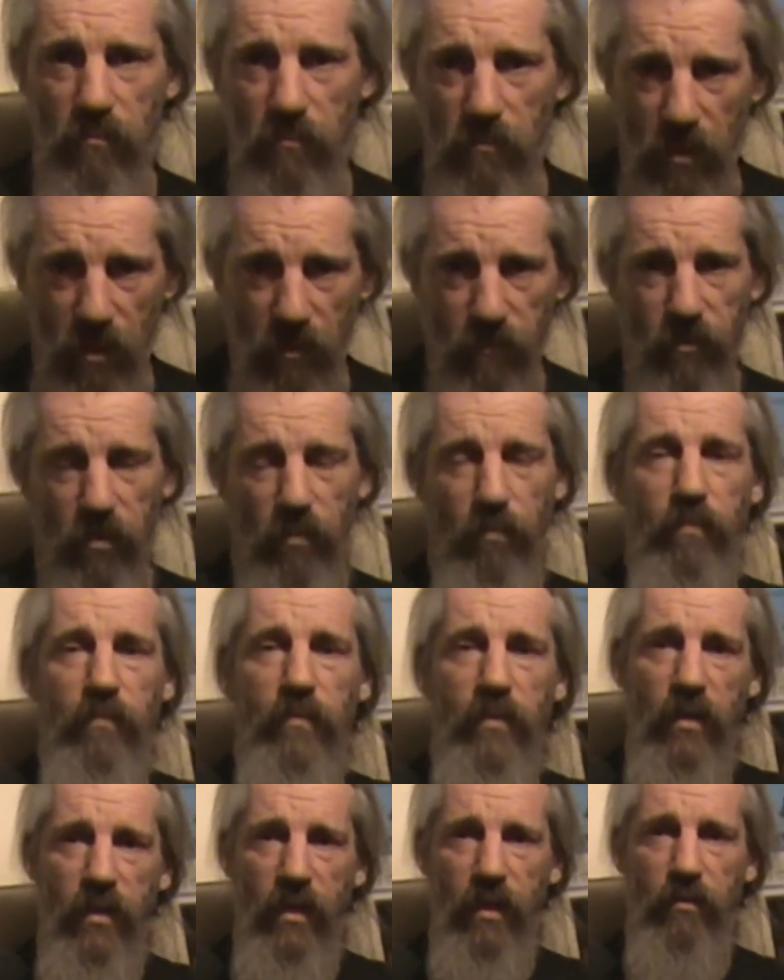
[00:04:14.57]
I've got to
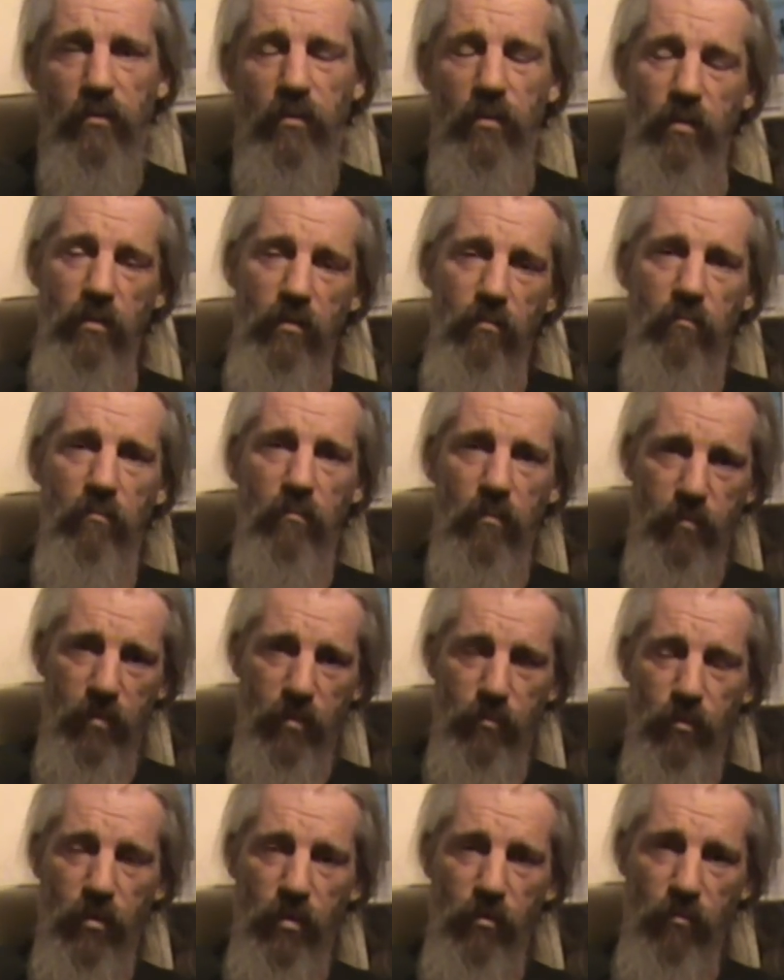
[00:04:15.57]
send out to the
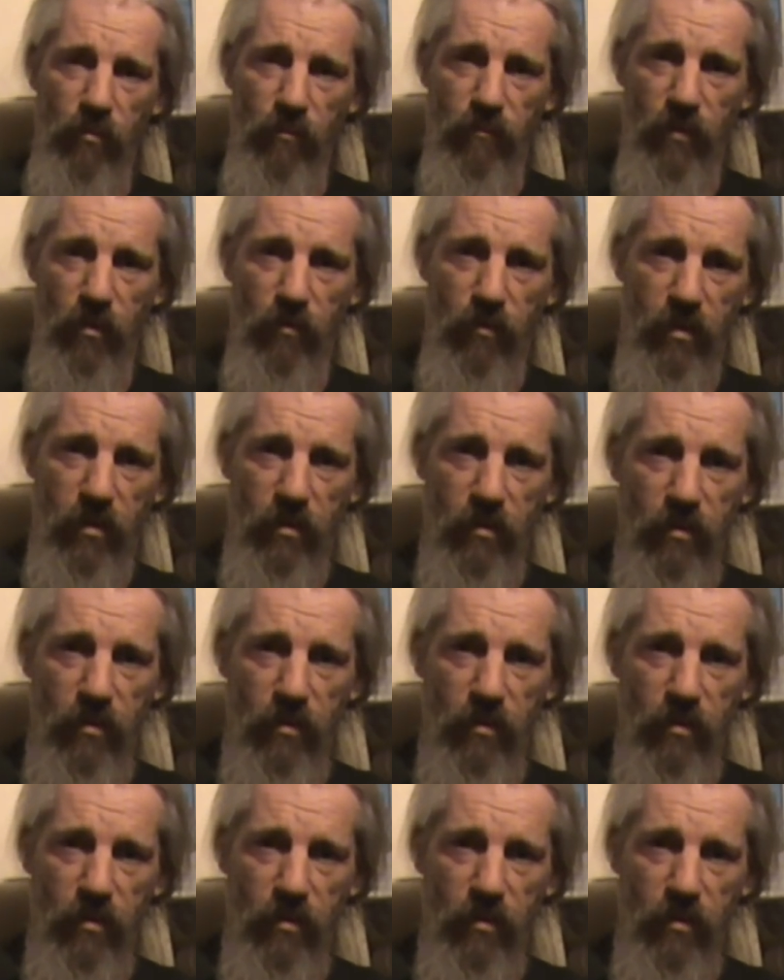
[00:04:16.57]
people that review it.